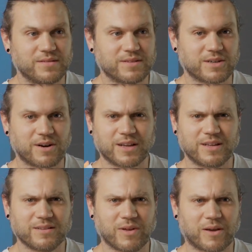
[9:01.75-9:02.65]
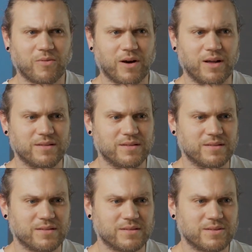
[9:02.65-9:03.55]
Starting in like what,
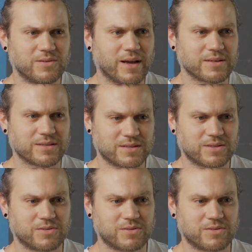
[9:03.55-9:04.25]
2000,